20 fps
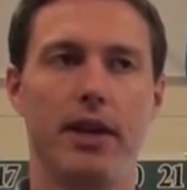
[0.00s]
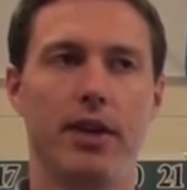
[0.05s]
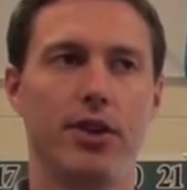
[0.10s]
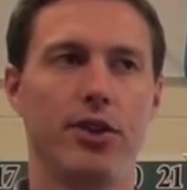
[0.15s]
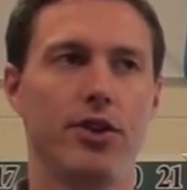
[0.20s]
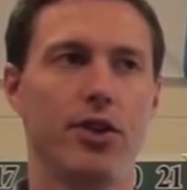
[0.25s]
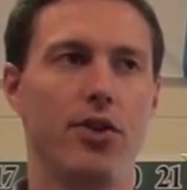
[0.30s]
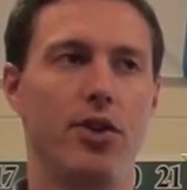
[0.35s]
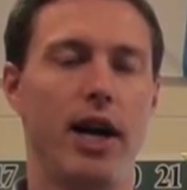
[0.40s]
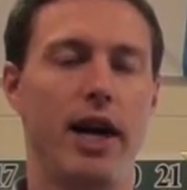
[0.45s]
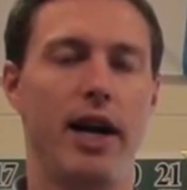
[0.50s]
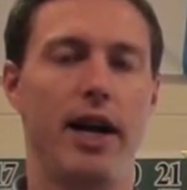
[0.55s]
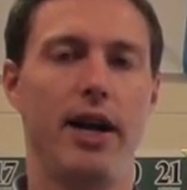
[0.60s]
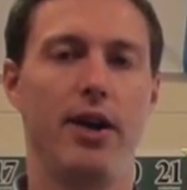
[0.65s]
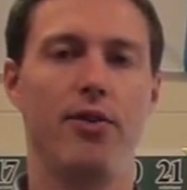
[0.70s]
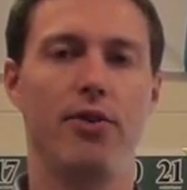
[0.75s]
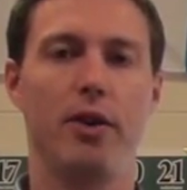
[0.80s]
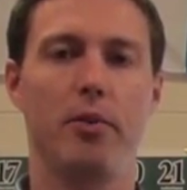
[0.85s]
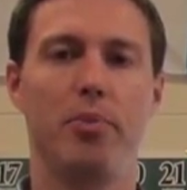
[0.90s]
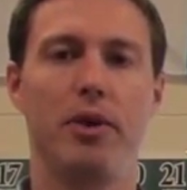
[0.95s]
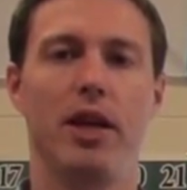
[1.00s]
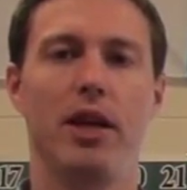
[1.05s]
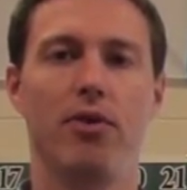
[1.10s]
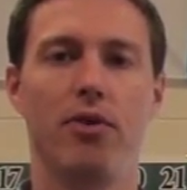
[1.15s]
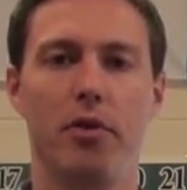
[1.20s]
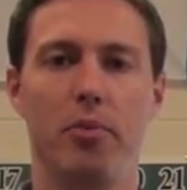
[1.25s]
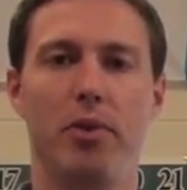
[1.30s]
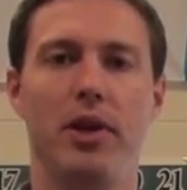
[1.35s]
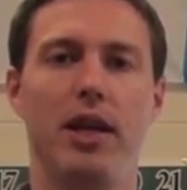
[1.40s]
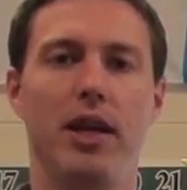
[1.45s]
So I
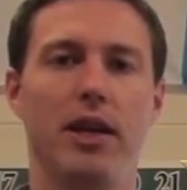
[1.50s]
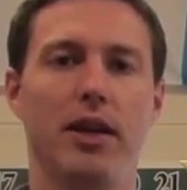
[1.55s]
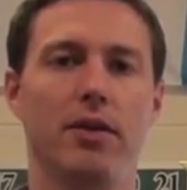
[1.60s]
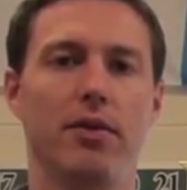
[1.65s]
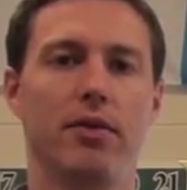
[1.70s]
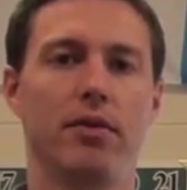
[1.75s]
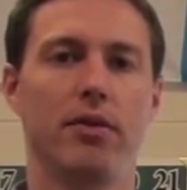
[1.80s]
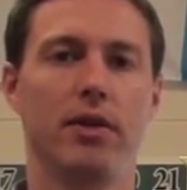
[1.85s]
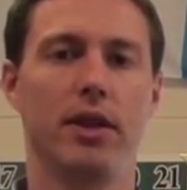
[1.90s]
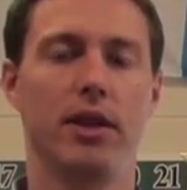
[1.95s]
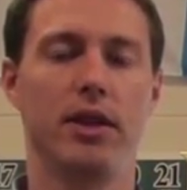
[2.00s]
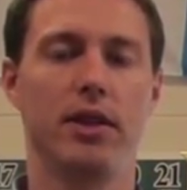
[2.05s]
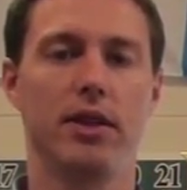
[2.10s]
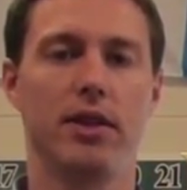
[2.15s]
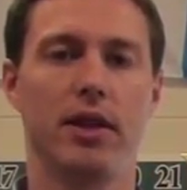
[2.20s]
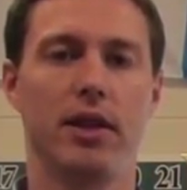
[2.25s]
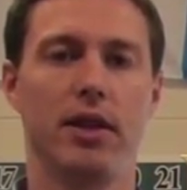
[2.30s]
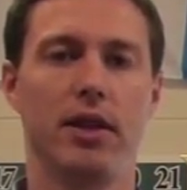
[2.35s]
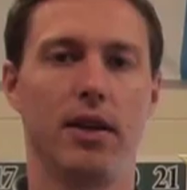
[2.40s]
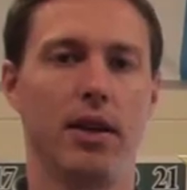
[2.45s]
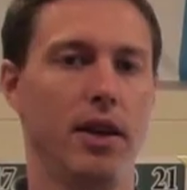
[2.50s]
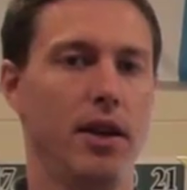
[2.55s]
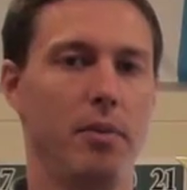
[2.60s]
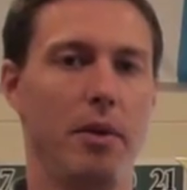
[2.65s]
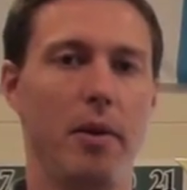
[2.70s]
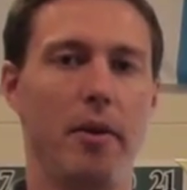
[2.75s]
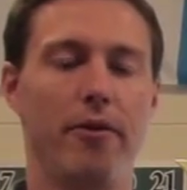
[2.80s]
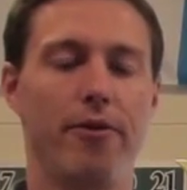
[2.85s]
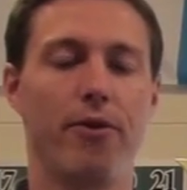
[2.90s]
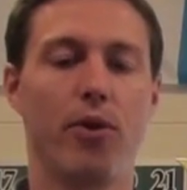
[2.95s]
repeat is
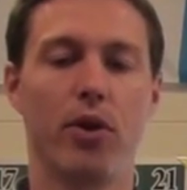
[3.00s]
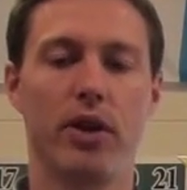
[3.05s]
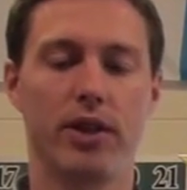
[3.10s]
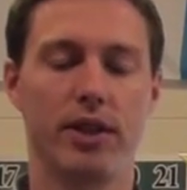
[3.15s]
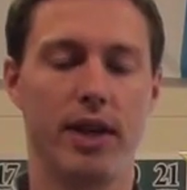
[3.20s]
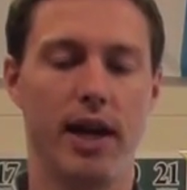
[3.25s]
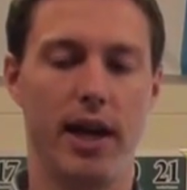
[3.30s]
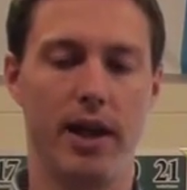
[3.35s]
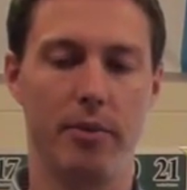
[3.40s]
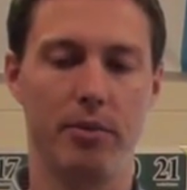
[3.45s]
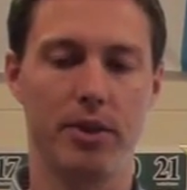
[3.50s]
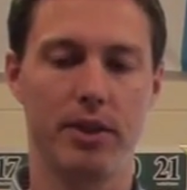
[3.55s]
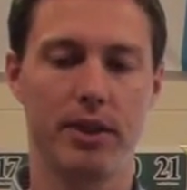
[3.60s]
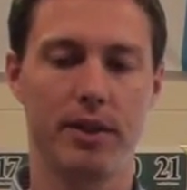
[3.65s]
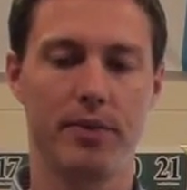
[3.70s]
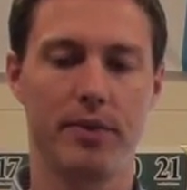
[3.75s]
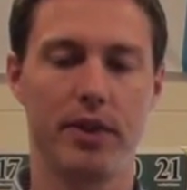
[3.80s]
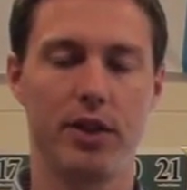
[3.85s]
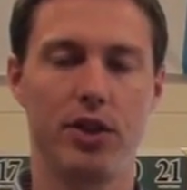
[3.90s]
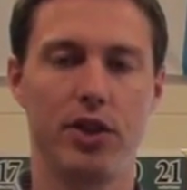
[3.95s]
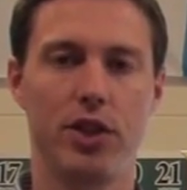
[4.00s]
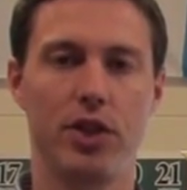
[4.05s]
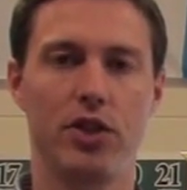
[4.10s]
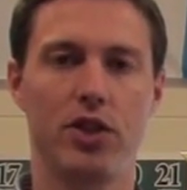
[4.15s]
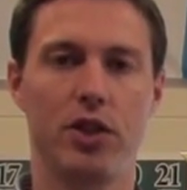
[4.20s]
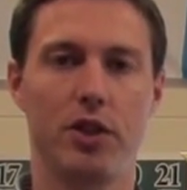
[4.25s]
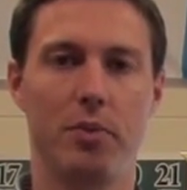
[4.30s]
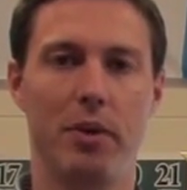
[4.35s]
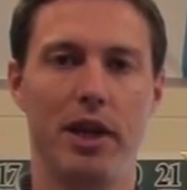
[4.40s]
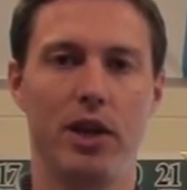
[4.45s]
maybe 4 times,
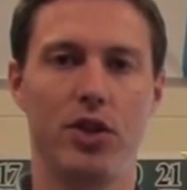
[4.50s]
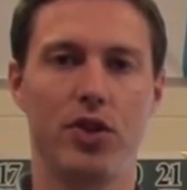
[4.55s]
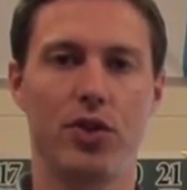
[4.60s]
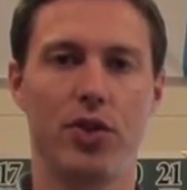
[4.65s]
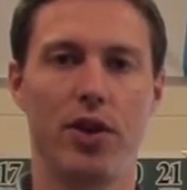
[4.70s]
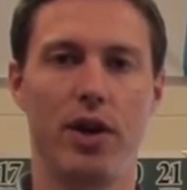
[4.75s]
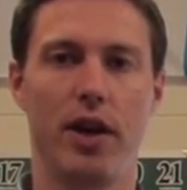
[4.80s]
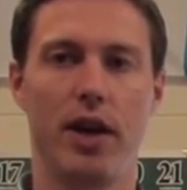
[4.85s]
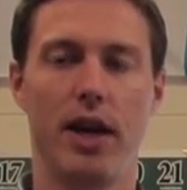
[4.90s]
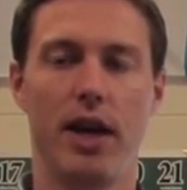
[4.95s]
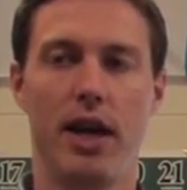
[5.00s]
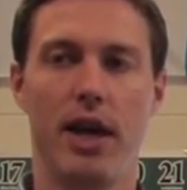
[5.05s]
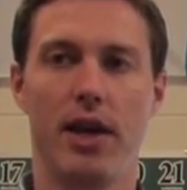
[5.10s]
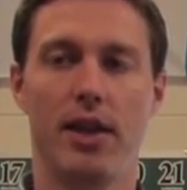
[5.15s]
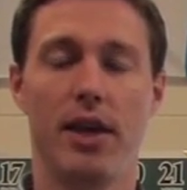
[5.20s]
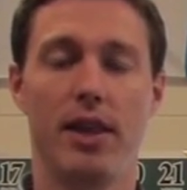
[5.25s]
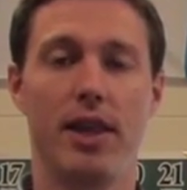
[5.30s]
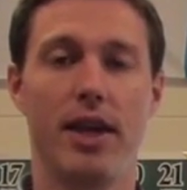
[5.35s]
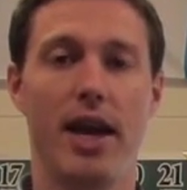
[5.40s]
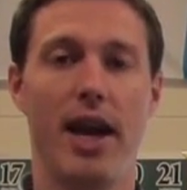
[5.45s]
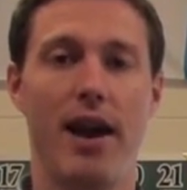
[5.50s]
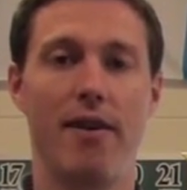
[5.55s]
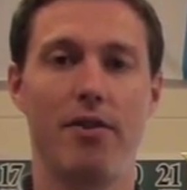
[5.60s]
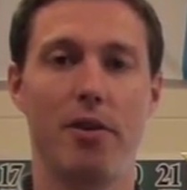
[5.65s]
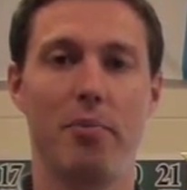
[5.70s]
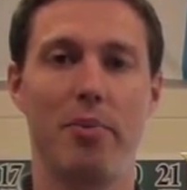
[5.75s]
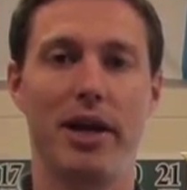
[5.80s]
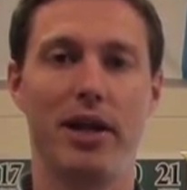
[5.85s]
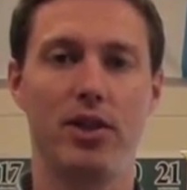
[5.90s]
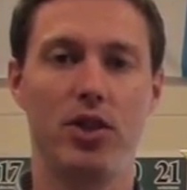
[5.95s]
just to make sure that they have the
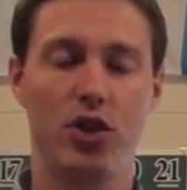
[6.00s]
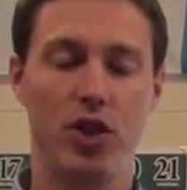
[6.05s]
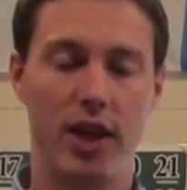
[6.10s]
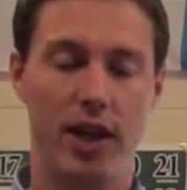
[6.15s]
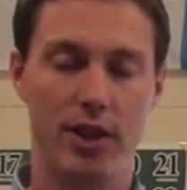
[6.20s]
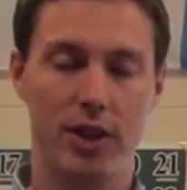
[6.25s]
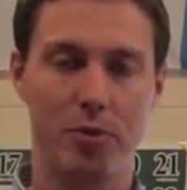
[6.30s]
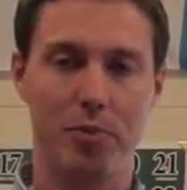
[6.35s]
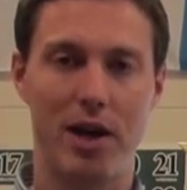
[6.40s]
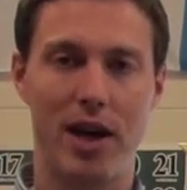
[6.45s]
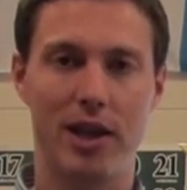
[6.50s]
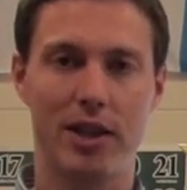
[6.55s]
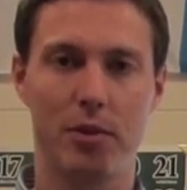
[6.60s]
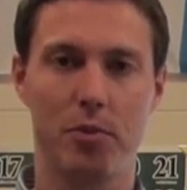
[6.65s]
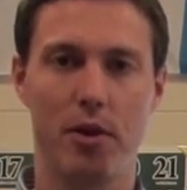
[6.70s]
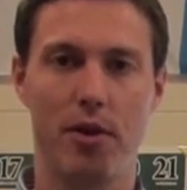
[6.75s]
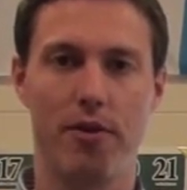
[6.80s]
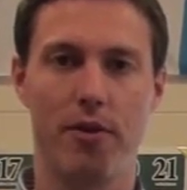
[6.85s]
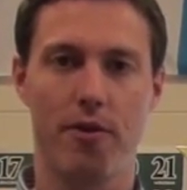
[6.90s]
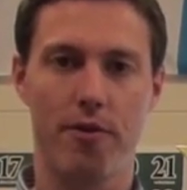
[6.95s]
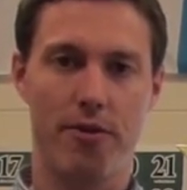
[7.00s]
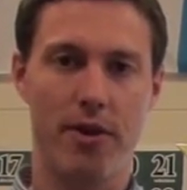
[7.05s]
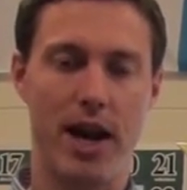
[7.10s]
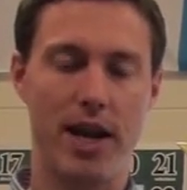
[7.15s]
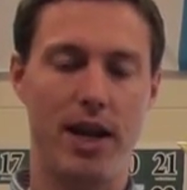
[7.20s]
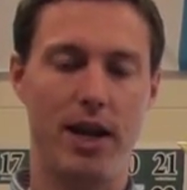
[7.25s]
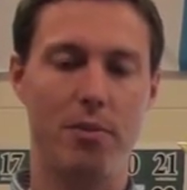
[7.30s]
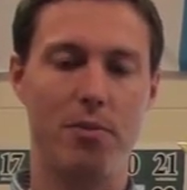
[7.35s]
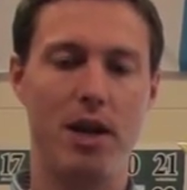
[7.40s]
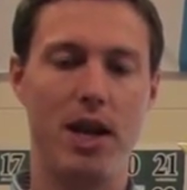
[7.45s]
best chance possible for
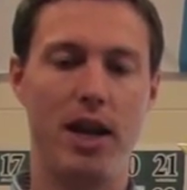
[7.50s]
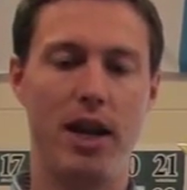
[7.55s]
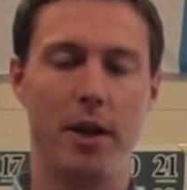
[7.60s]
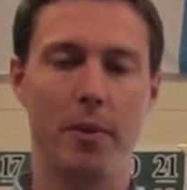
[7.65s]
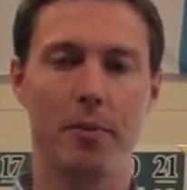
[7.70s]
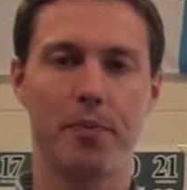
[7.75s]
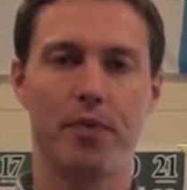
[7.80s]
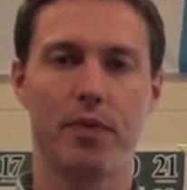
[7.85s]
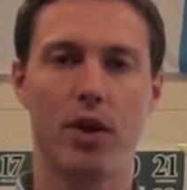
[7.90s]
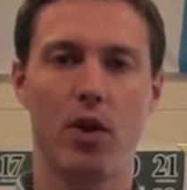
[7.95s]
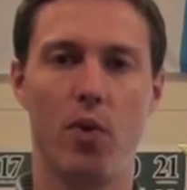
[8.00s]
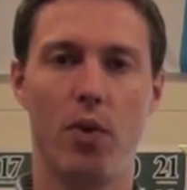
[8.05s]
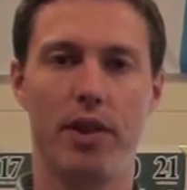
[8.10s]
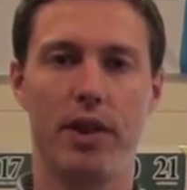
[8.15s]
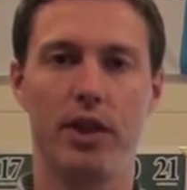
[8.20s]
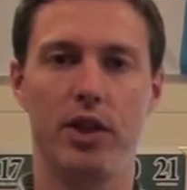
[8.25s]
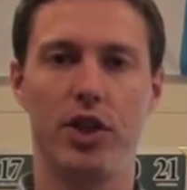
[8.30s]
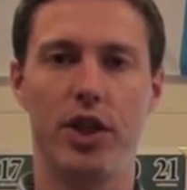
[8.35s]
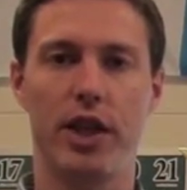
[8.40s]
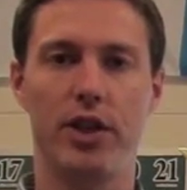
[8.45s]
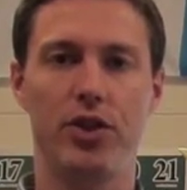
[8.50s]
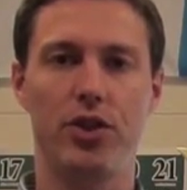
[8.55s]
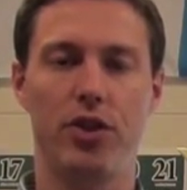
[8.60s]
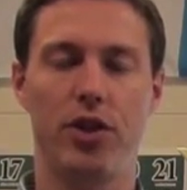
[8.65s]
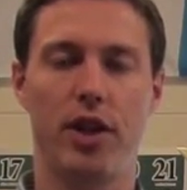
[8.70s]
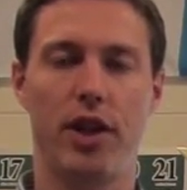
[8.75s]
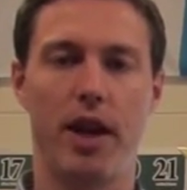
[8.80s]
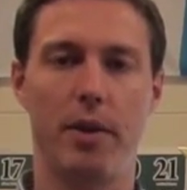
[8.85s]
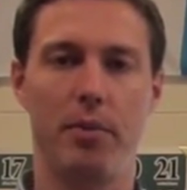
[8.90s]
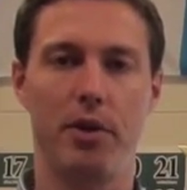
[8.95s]
finding meaning with the gesture
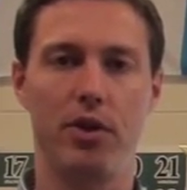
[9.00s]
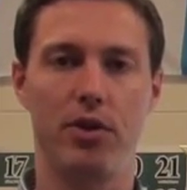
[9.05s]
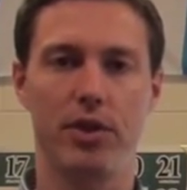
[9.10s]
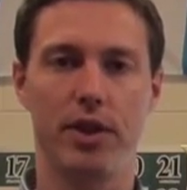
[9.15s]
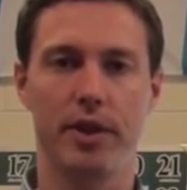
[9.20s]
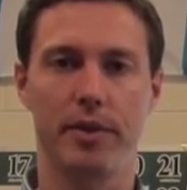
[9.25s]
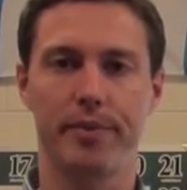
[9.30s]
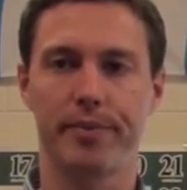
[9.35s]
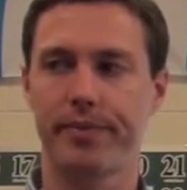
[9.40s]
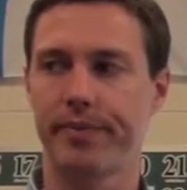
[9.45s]
that I'm using.